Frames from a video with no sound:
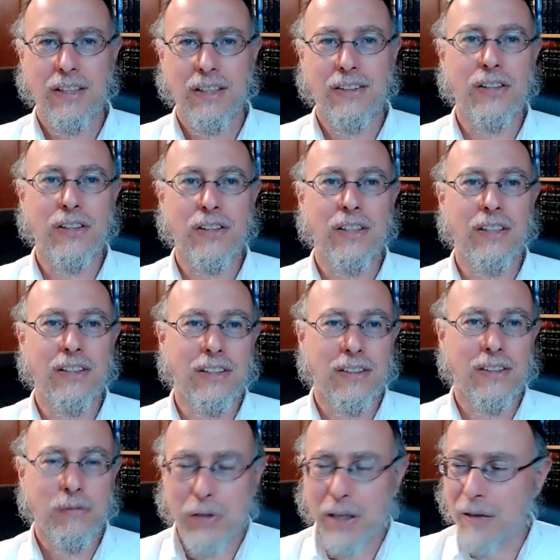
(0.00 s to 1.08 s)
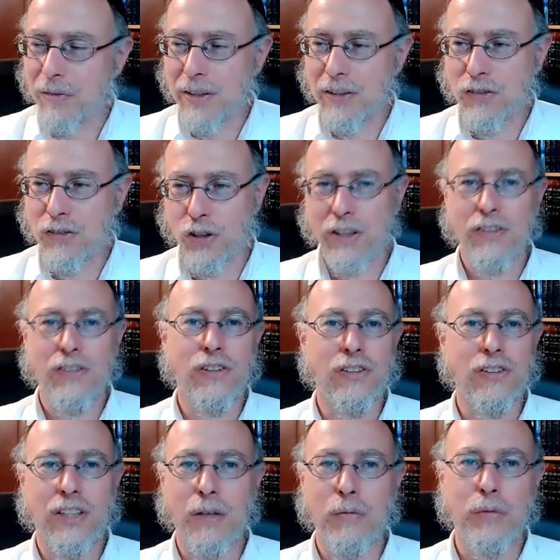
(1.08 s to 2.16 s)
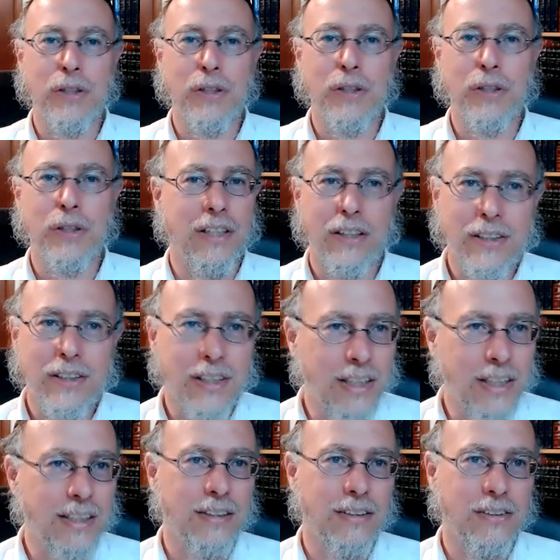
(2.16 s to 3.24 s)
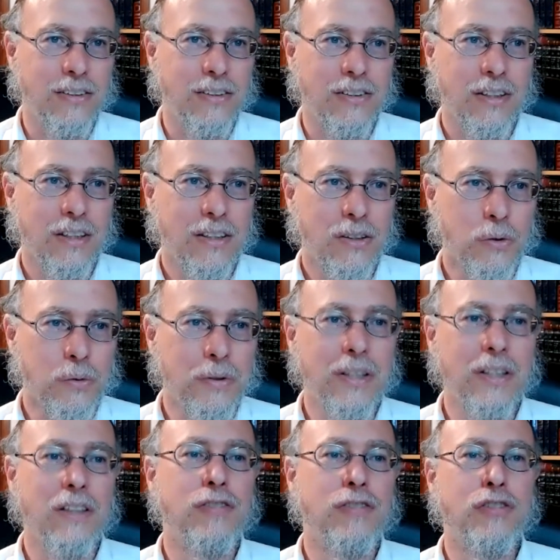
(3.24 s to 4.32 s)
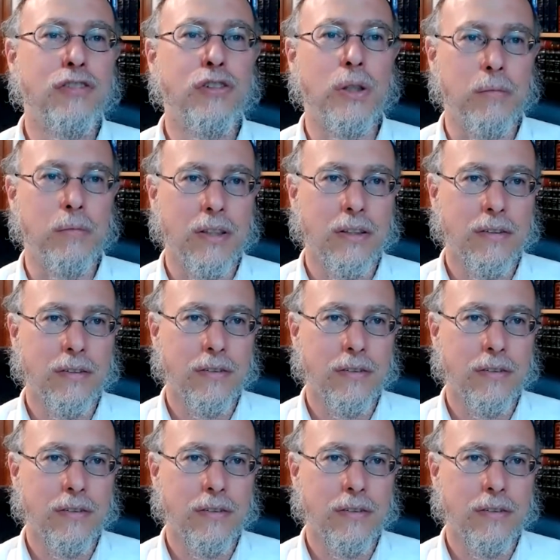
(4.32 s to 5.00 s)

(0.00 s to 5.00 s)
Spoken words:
And so this probably took until somewhere in our teens to really form.